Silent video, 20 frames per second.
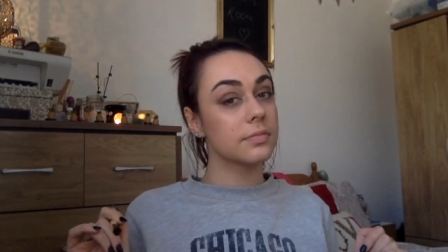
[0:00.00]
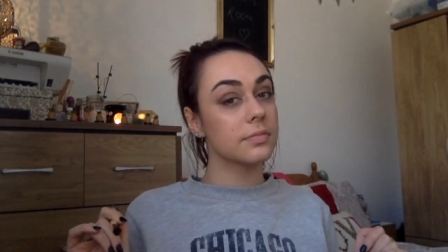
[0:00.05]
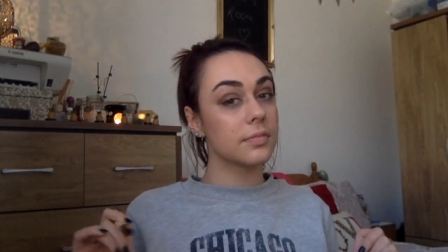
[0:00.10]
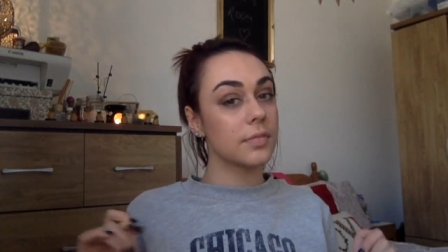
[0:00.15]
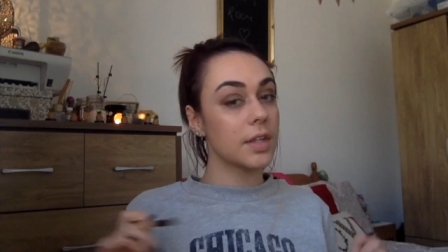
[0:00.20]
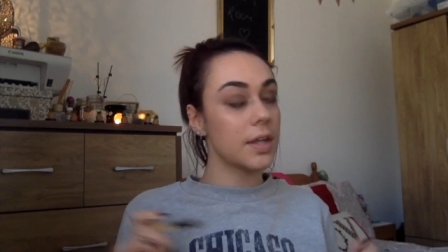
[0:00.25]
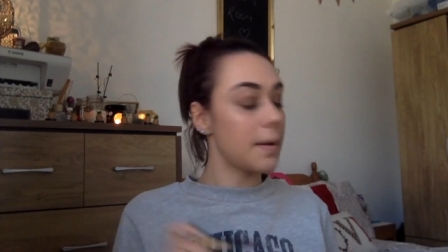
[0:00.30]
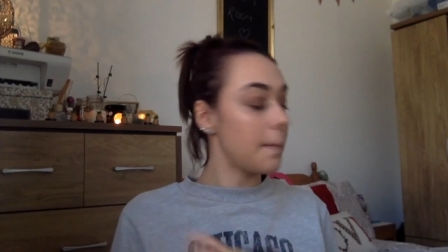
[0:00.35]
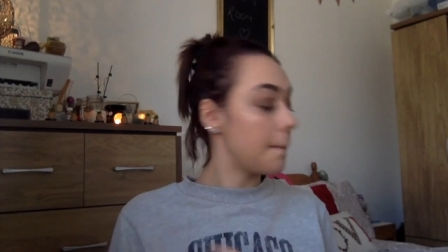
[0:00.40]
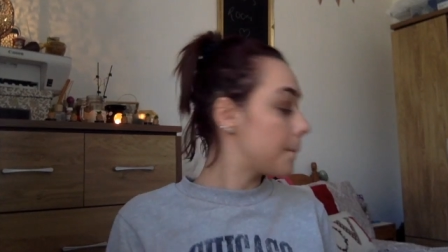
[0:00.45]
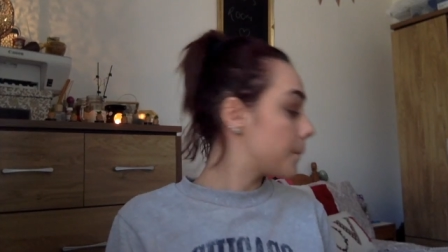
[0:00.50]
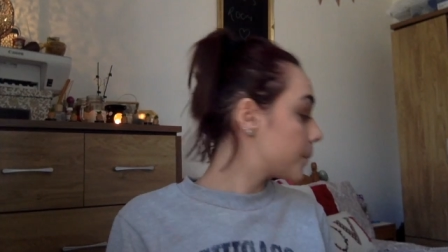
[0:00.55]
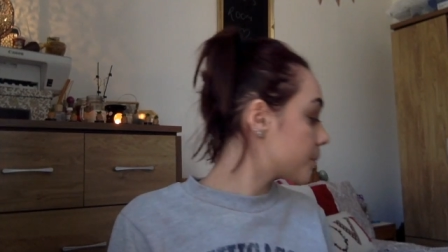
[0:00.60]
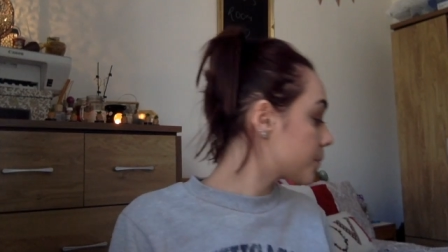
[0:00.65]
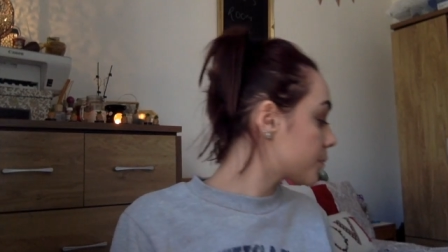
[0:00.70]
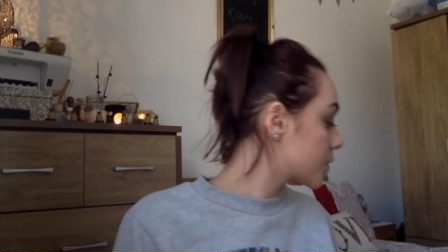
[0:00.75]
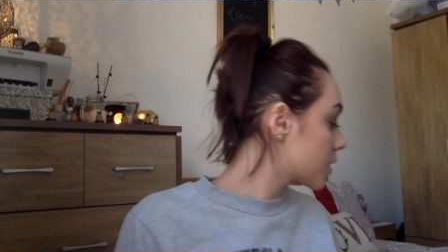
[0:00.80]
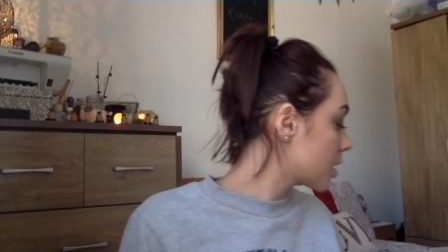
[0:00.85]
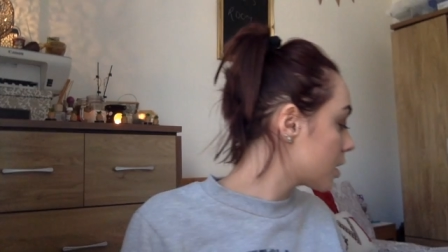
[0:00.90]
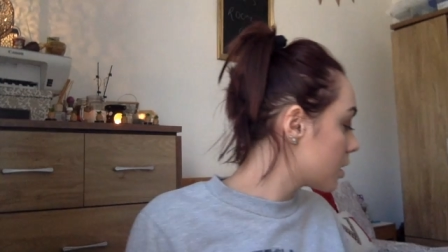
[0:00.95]
Yep.
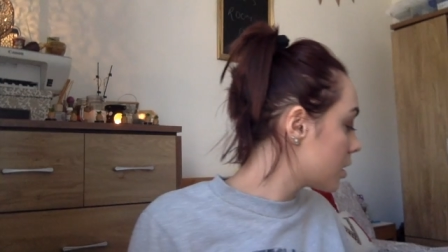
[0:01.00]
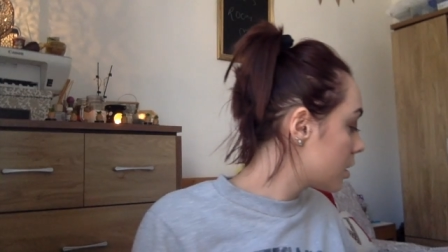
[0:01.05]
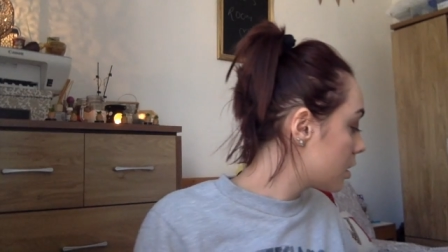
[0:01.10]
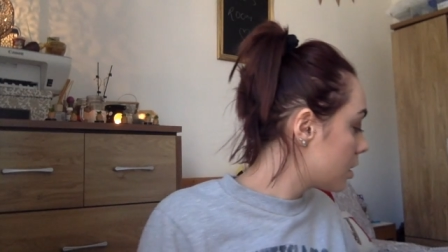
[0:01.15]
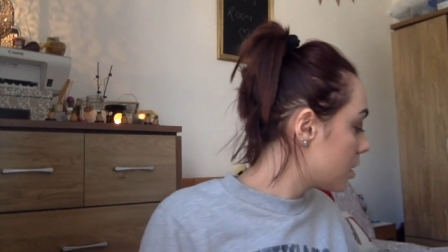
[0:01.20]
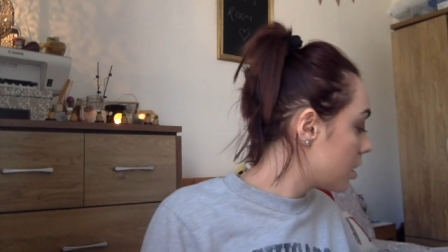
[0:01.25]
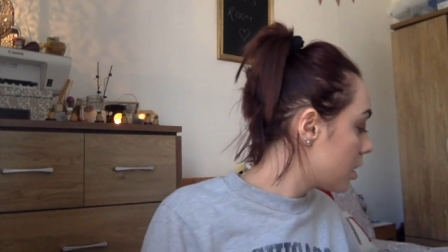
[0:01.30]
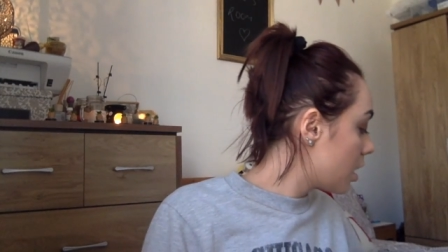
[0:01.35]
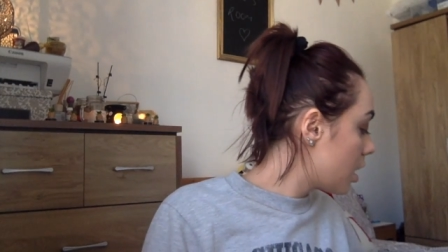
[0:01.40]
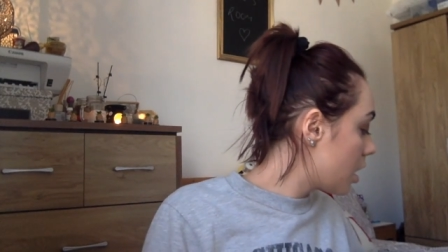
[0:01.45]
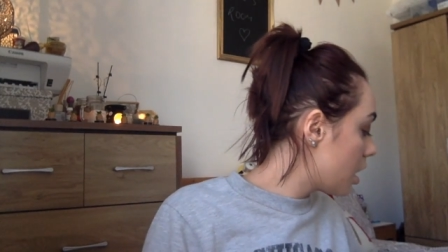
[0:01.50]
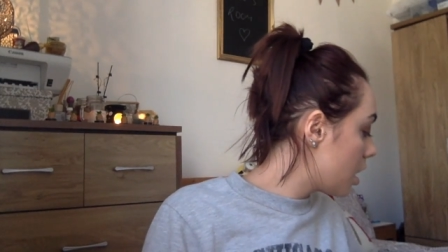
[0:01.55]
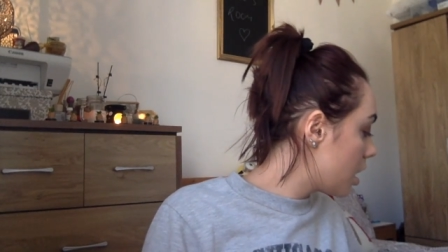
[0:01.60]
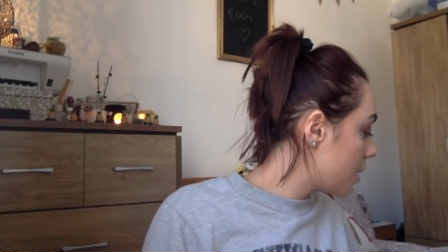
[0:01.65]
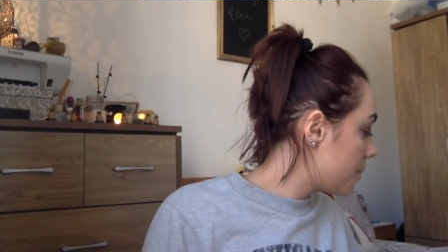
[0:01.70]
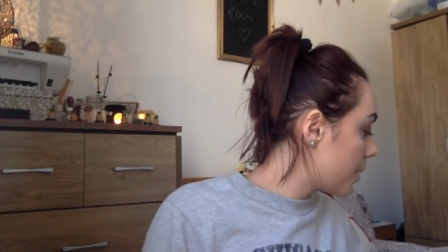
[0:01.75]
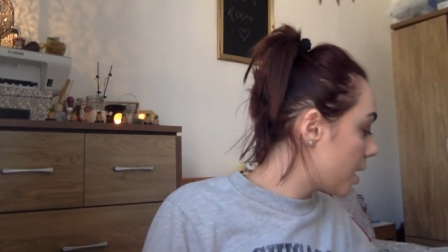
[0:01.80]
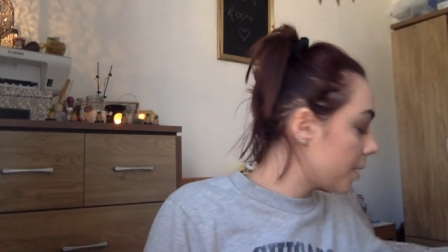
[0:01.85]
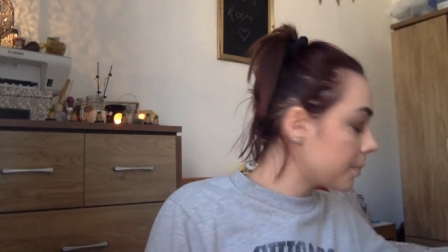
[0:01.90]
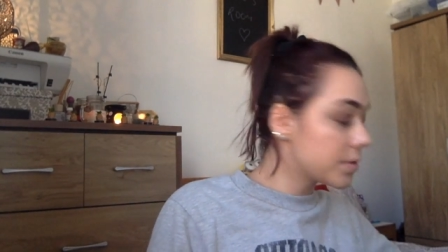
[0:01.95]

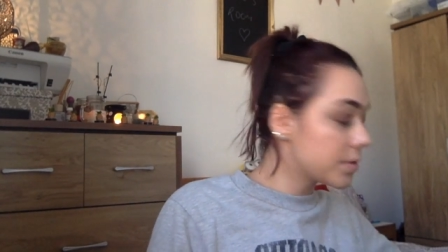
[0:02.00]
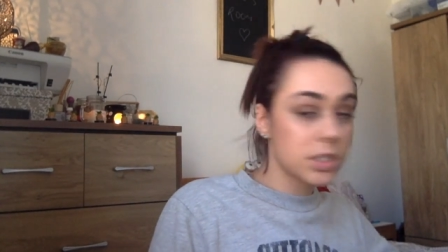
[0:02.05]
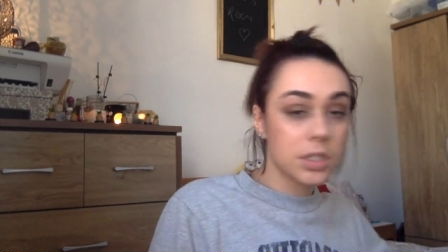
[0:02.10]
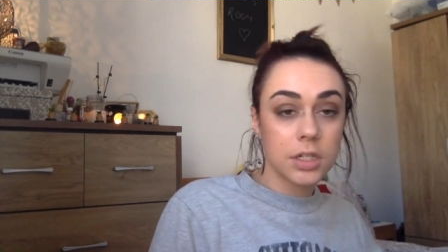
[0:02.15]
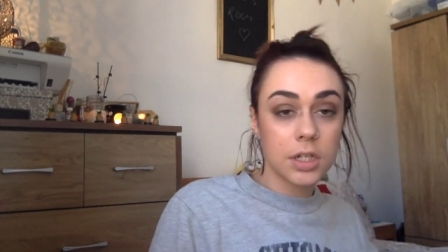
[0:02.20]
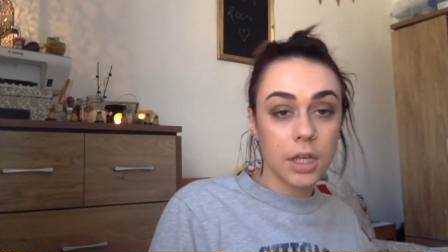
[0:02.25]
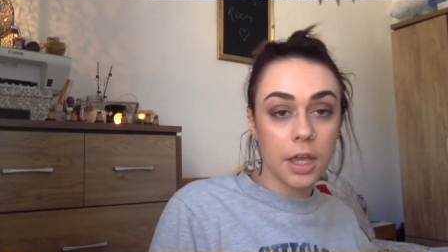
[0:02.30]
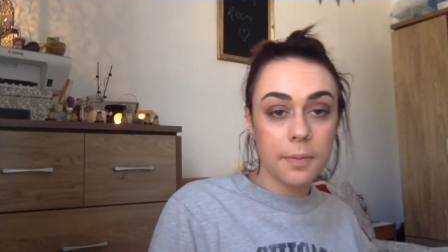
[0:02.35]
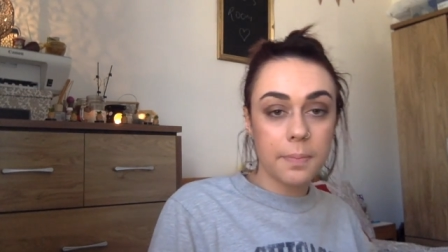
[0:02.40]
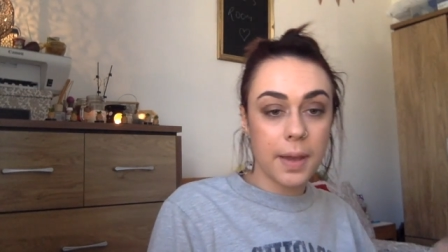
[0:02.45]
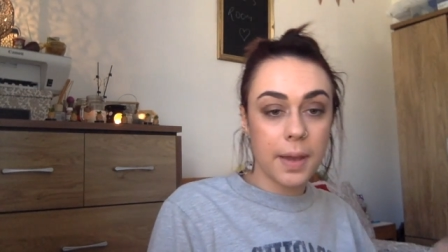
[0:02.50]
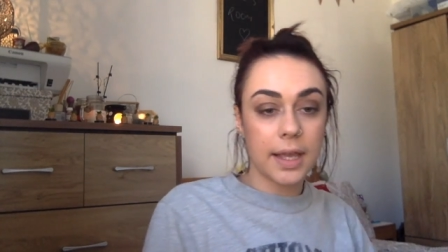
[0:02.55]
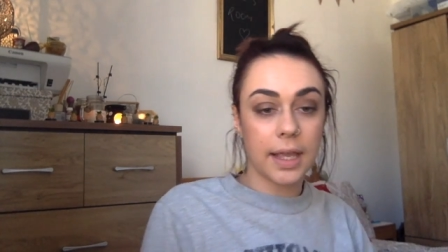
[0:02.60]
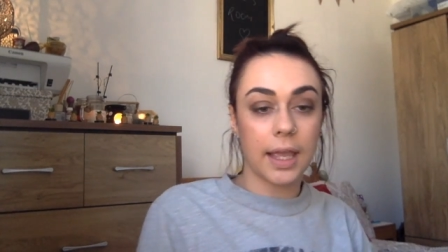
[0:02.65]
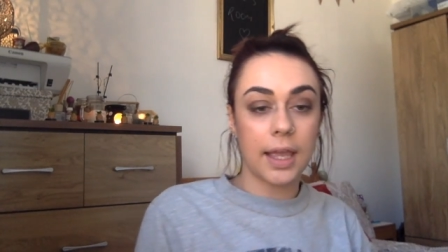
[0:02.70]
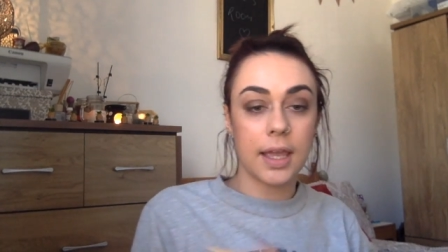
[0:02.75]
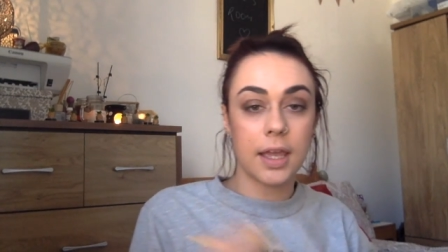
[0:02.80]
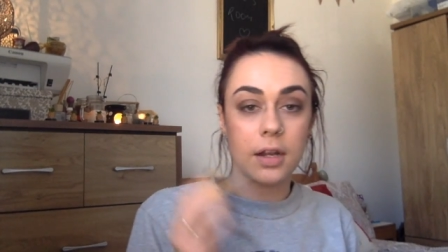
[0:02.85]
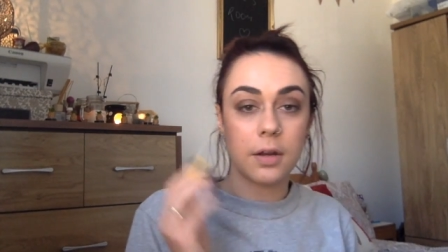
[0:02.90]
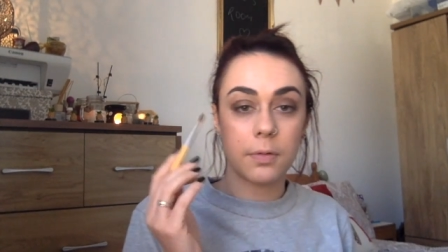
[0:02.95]
I'm just going to go back
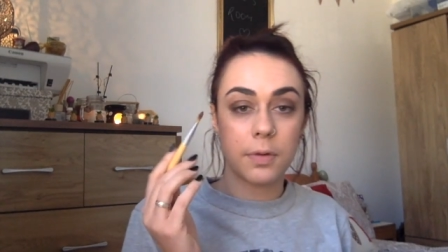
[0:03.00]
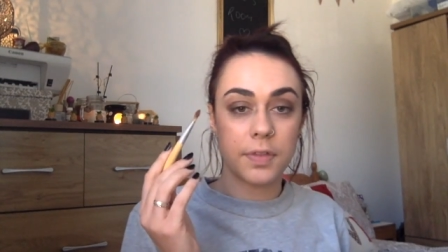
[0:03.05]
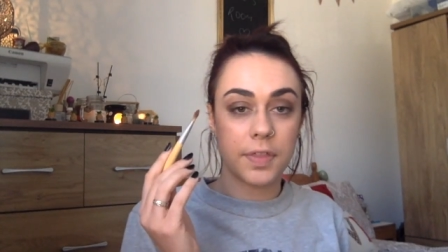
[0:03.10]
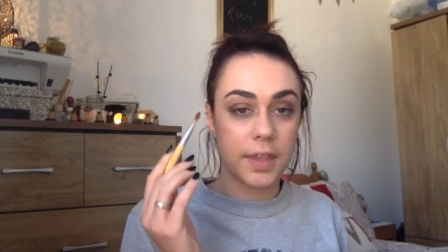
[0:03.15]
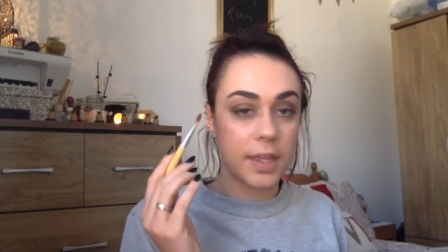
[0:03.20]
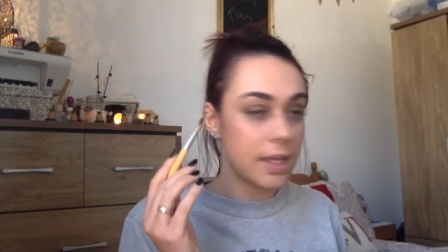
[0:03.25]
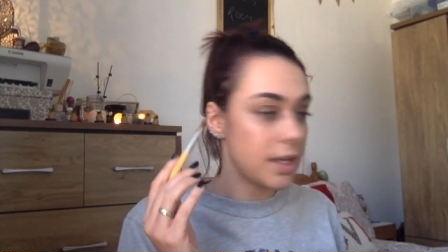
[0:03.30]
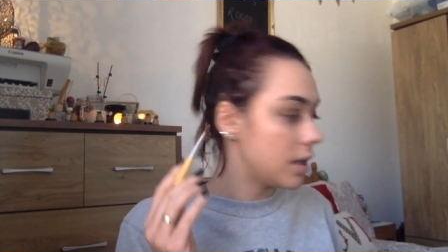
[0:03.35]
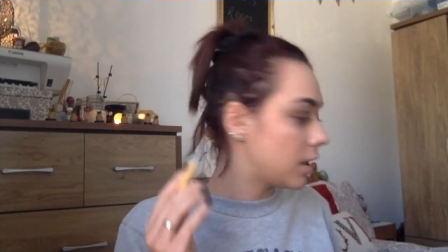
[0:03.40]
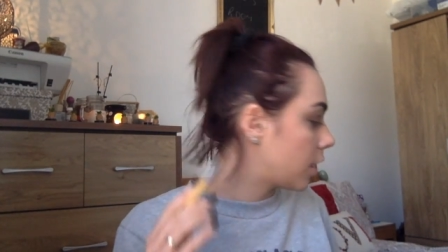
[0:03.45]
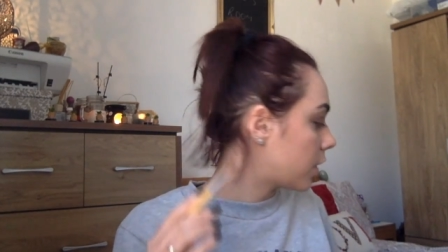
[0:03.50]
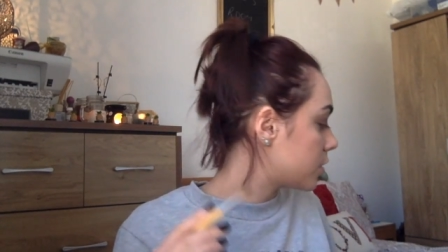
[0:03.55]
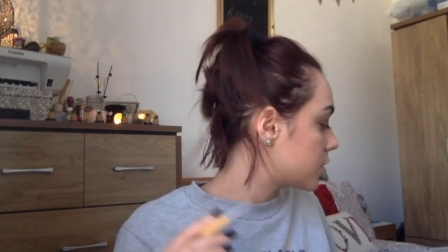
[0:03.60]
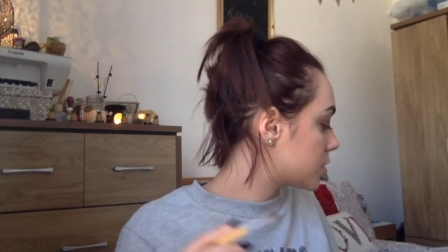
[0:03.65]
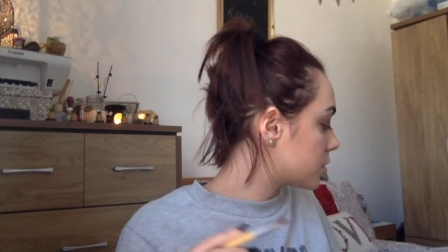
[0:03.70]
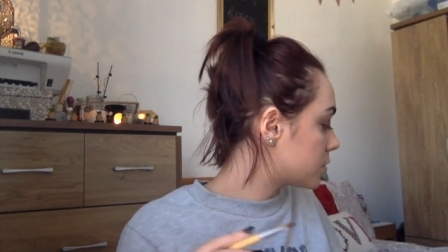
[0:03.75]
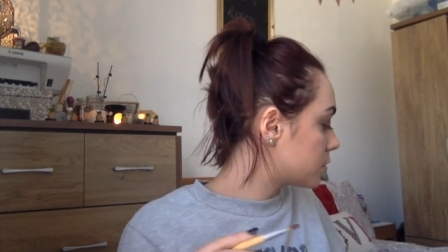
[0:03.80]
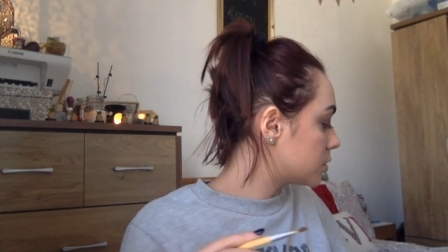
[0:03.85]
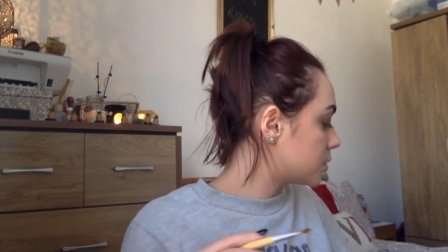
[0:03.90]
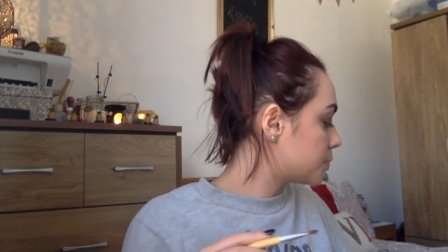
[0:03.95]
in with the
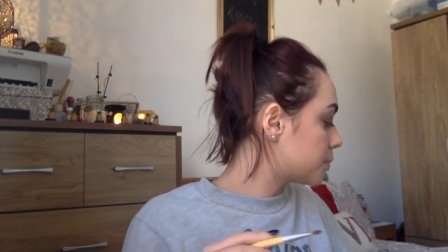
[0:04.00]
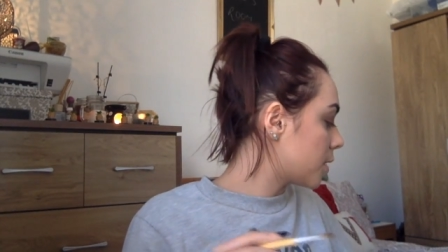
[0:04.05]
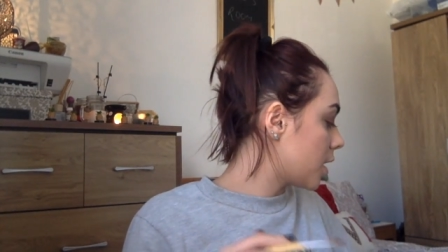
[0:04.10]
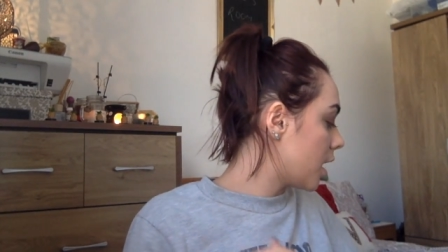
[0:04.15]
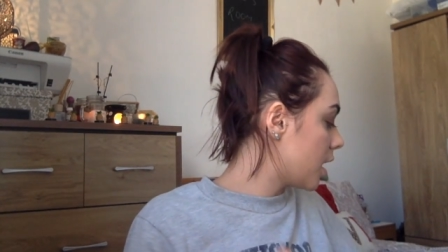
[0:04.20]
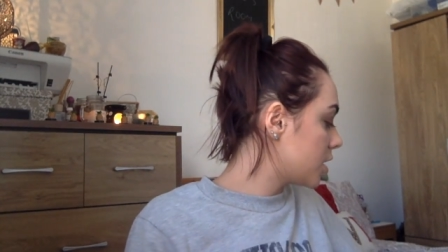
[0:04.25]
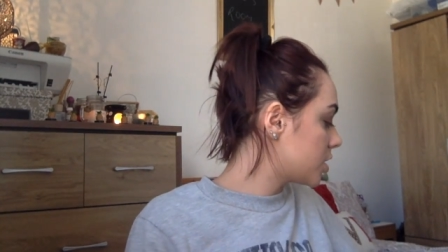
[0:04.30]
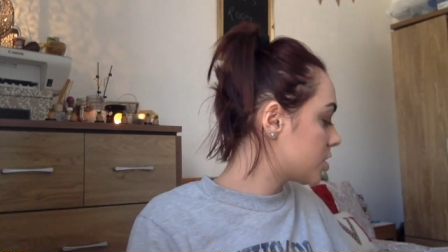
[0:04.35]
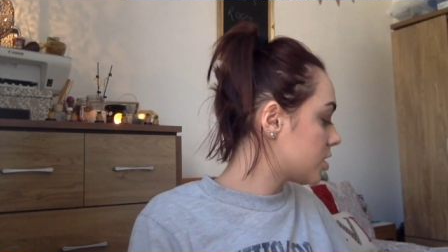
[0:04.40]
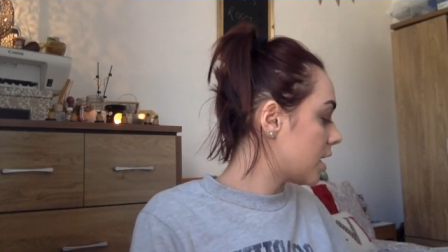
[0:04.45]
EcoTools brush,